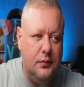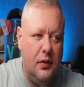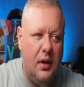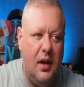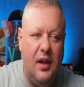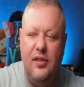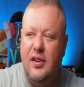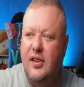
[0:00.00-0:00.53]

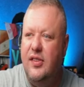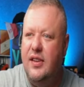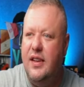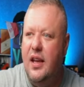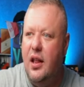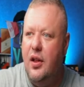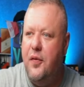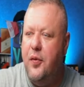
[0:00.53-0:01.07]
As you can see,
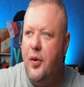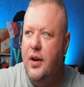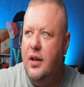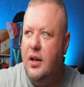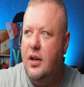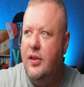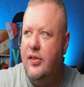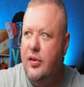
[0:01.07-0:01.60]

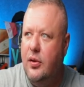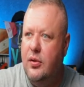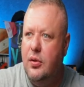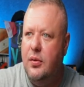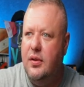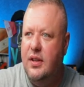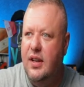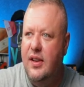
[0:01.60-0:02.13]
California still
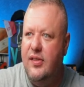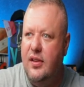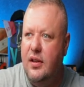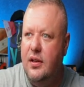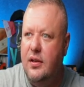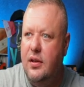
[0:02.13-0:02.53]
doing decent.